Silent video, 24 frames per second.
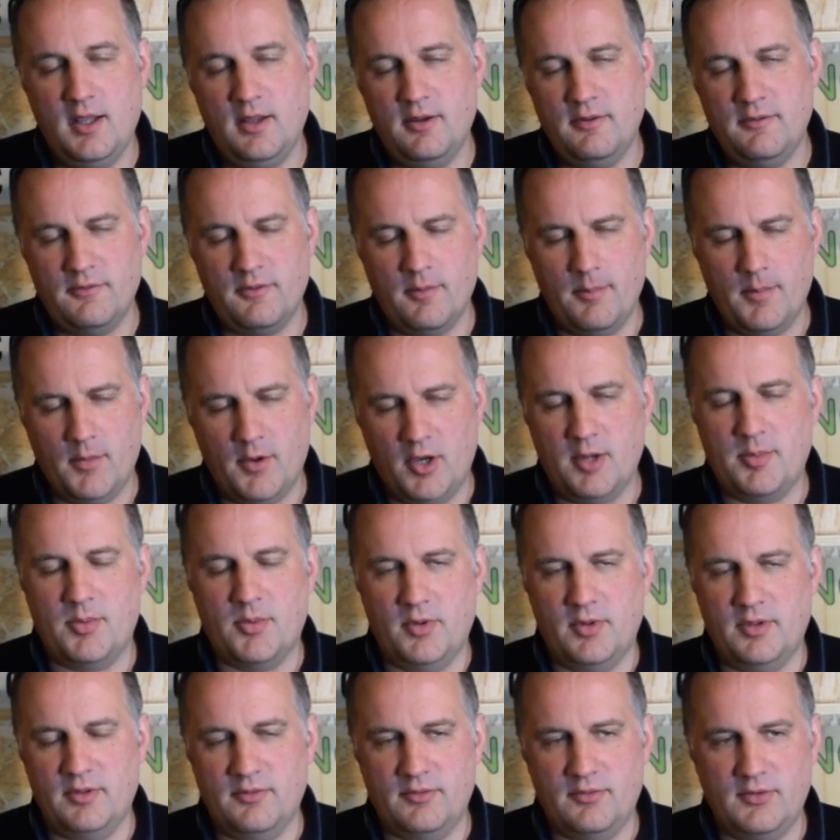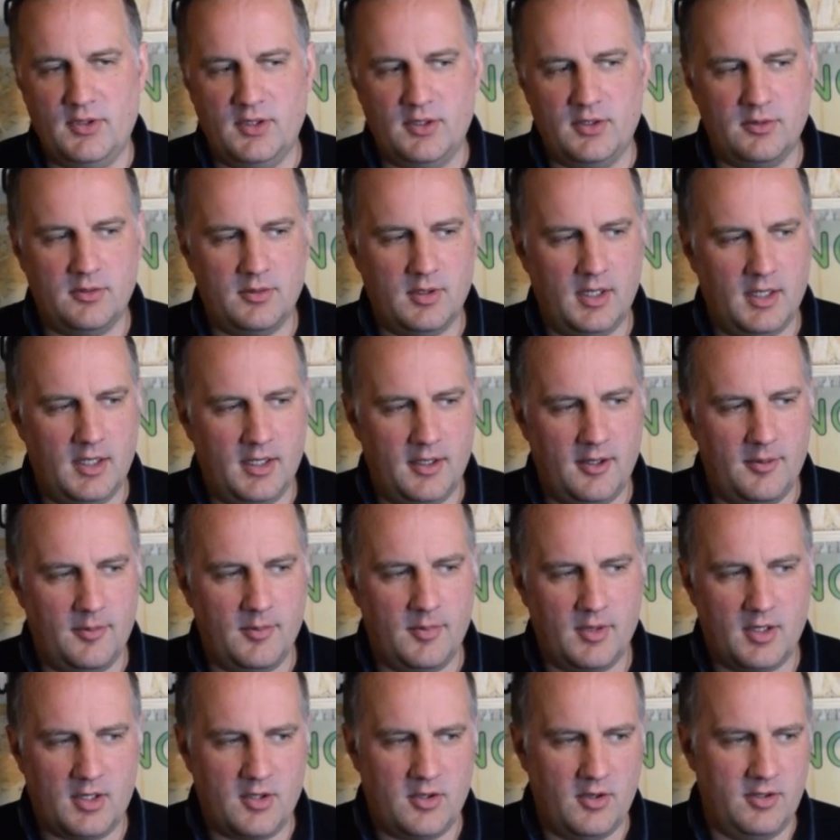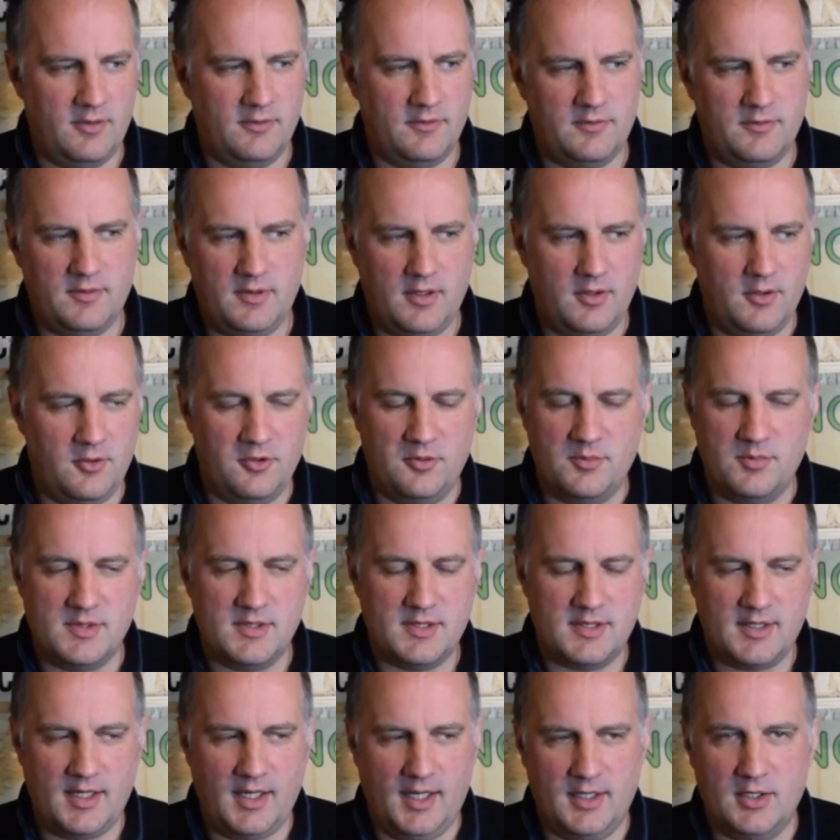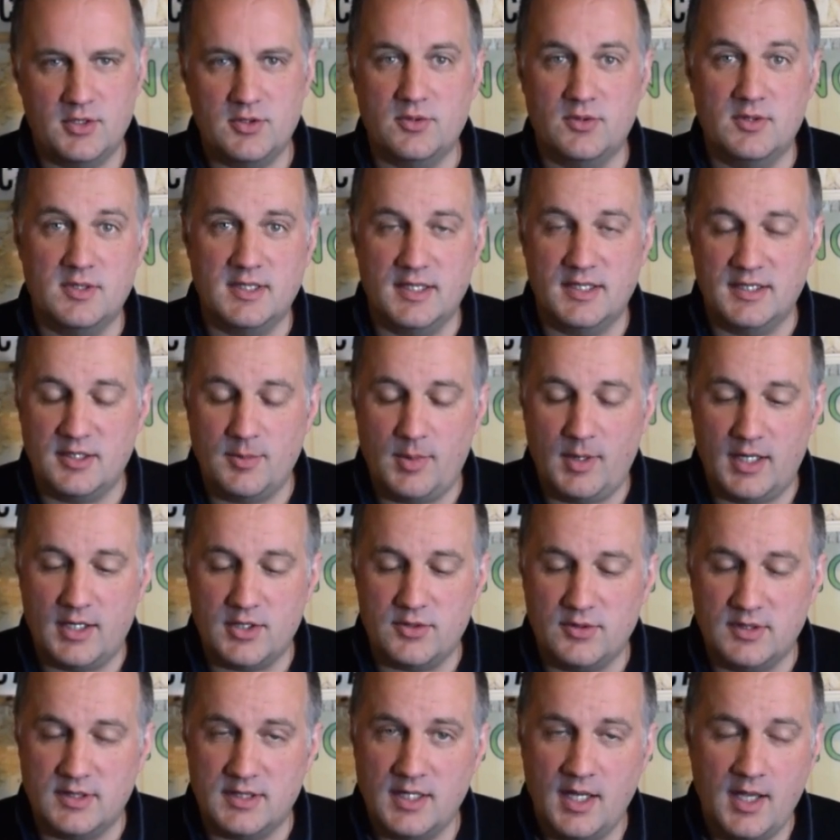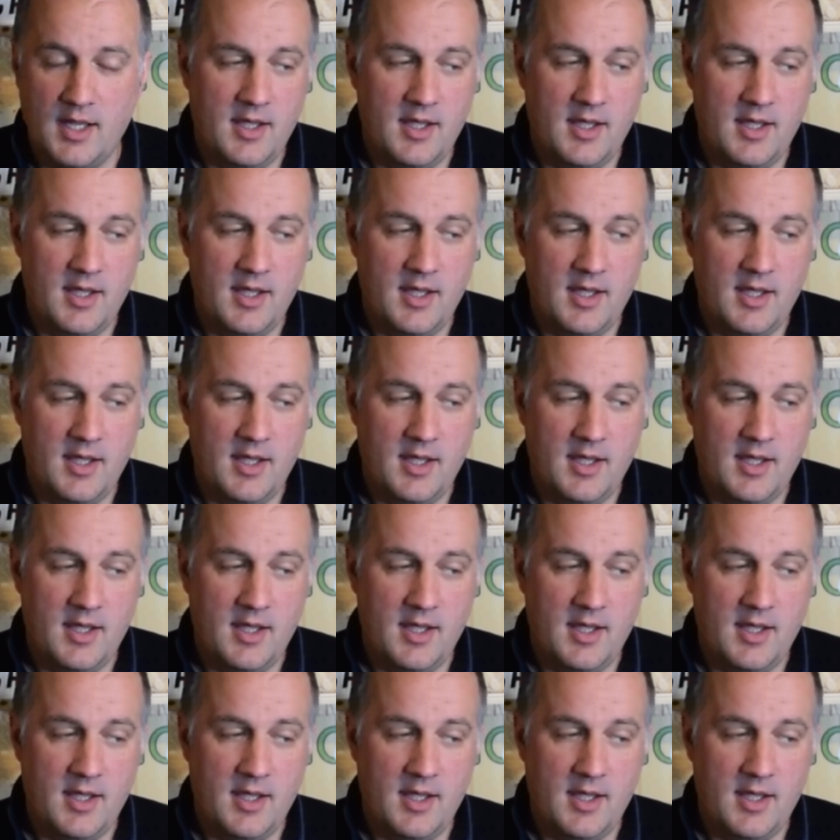from my point of view, a kind of noob's entrance into batteries,